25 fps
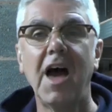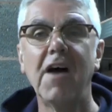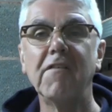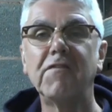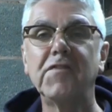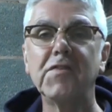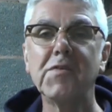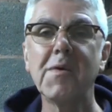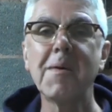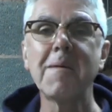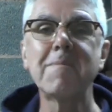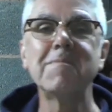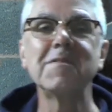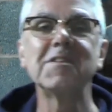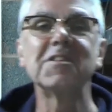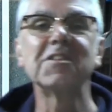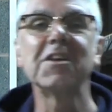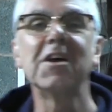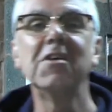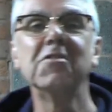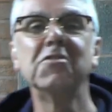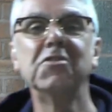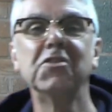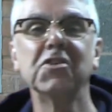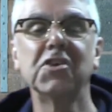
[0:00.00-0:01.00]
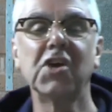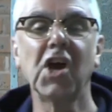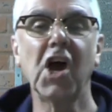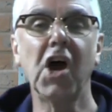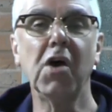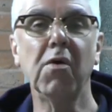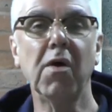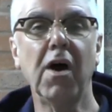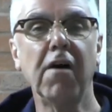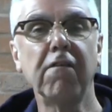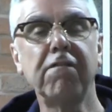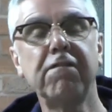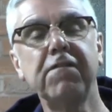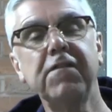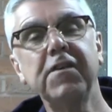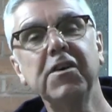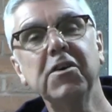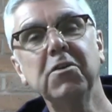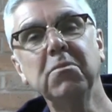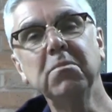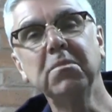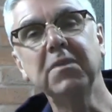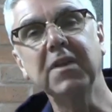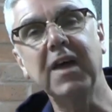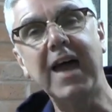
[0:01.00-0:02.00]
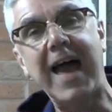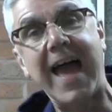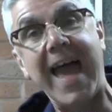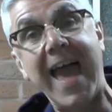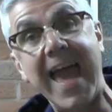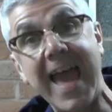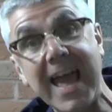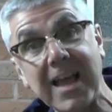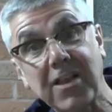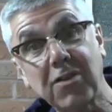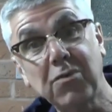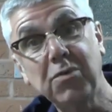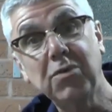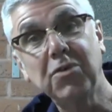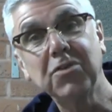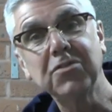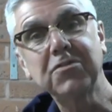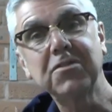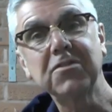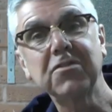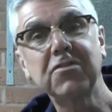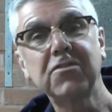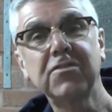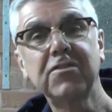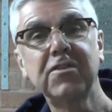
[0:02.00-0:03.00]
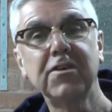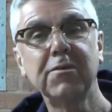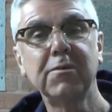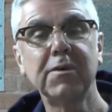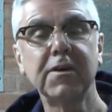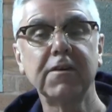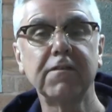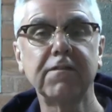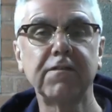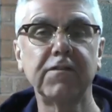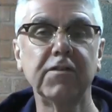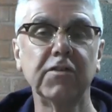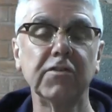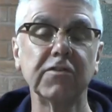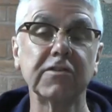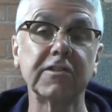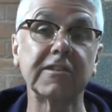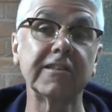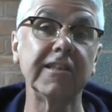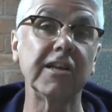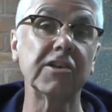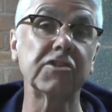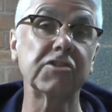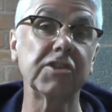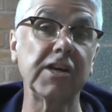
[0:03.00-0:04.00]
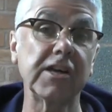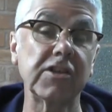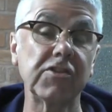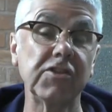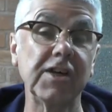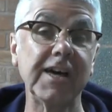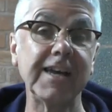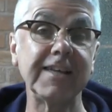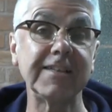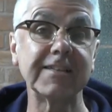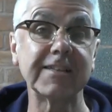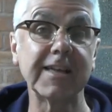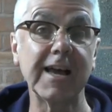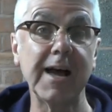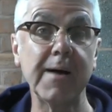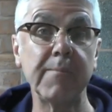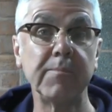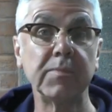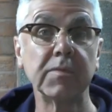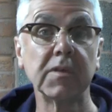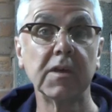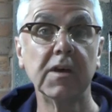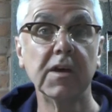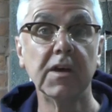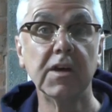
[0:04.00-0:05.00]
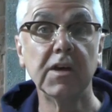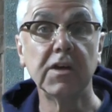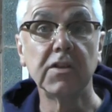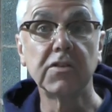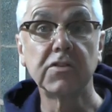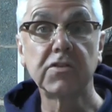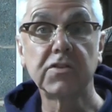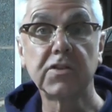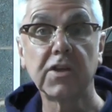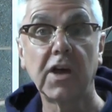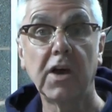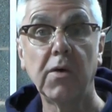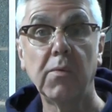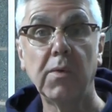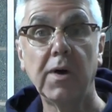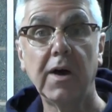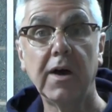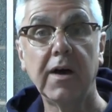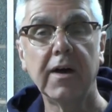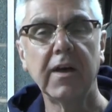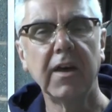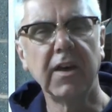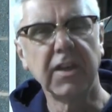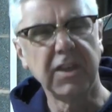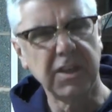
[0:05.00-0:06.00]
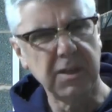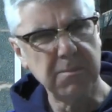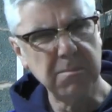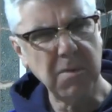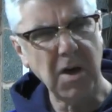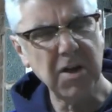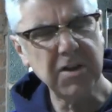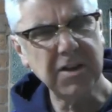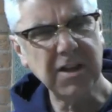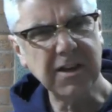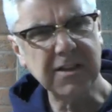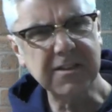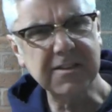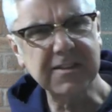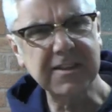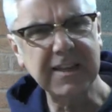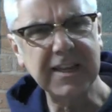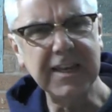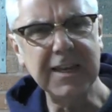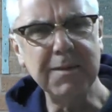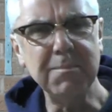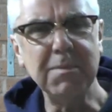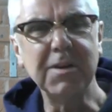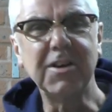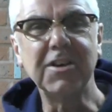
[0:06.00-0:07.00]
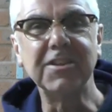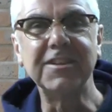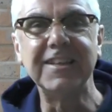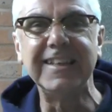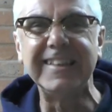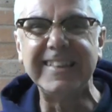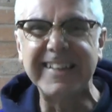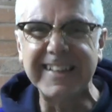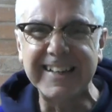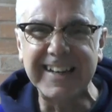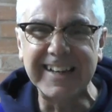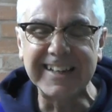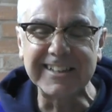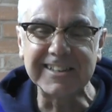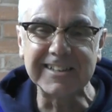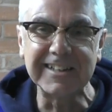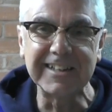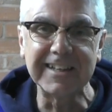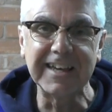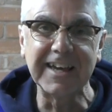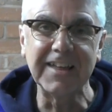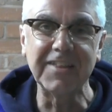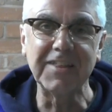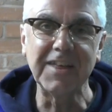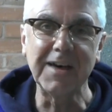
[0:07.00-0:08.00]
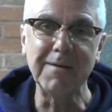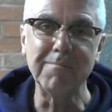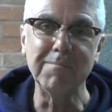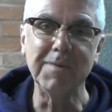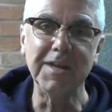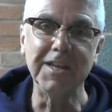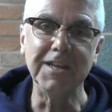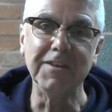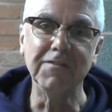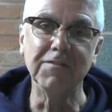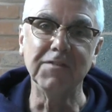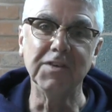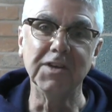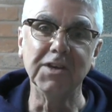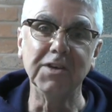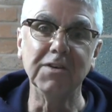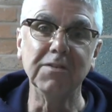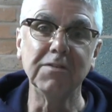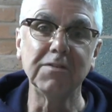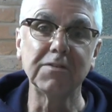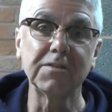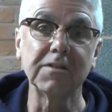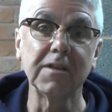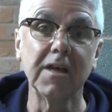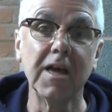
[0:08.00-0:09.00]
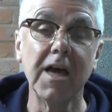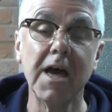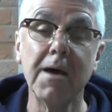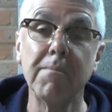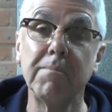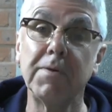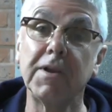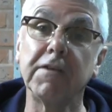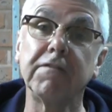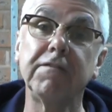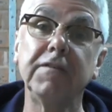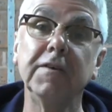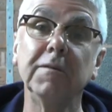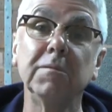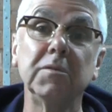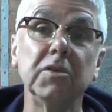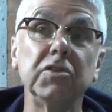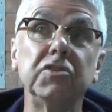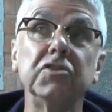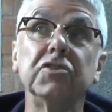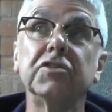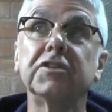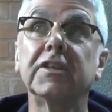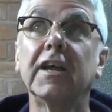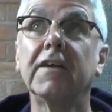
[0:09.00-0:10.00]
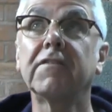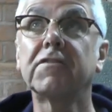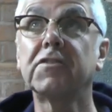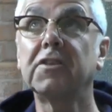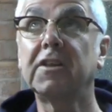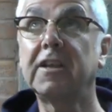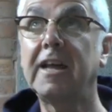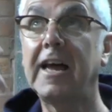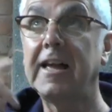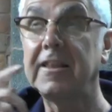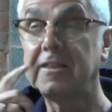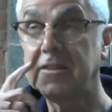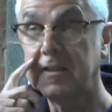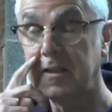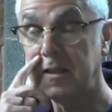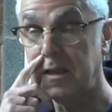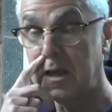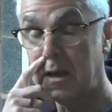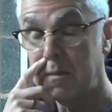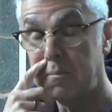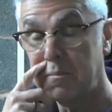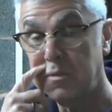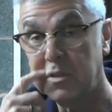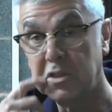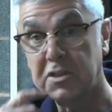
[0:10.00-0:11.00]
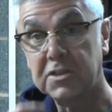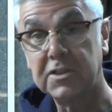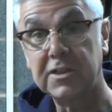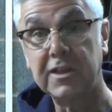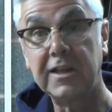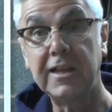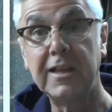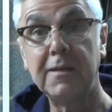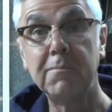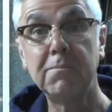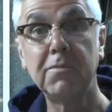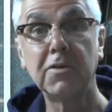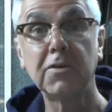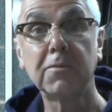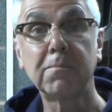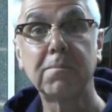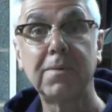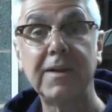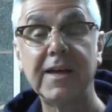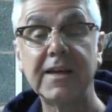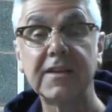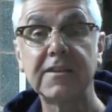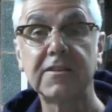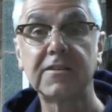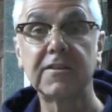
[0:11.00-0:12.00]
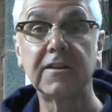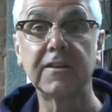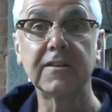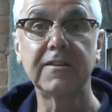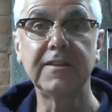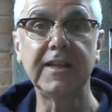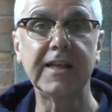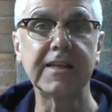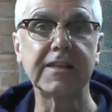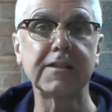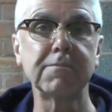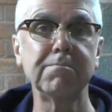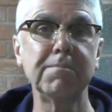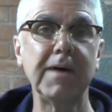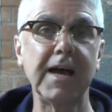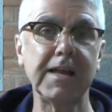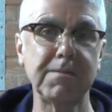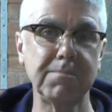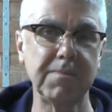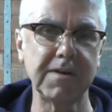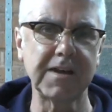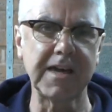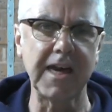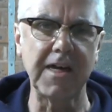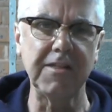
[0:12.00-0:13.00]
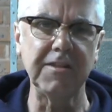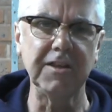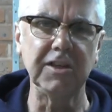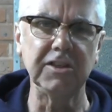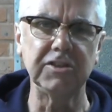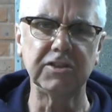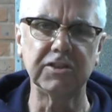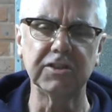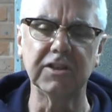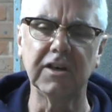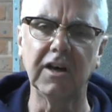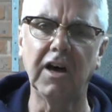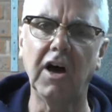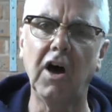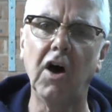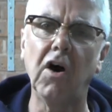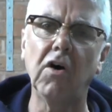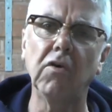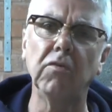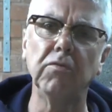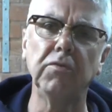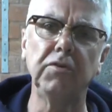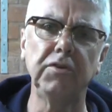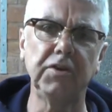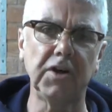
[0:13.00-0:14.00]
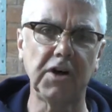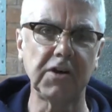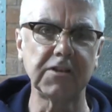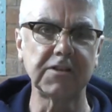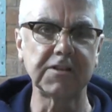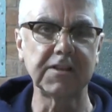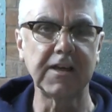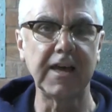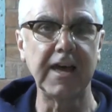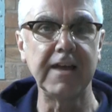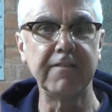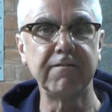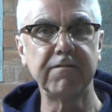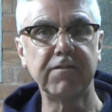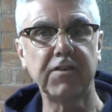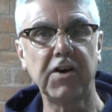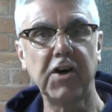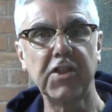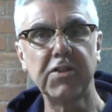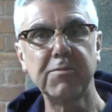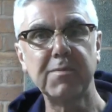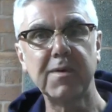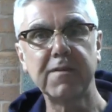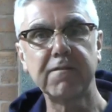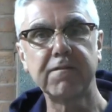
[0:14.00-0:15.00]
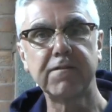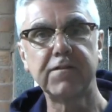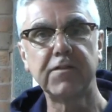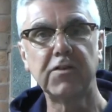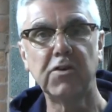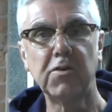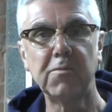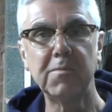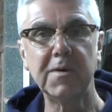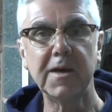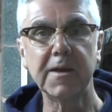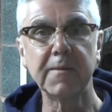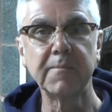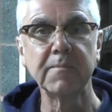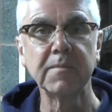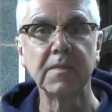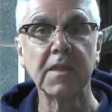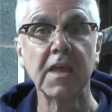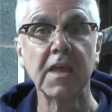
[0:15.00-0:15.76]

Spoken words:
A few episodes ago I filmed a headquarters tour for Scalextric Racer, so you might not have seen it because it didn't actually get that many views, but I filmed it just after I had the ceiling board plastered, and that's made my garage a whole nicer environment for me.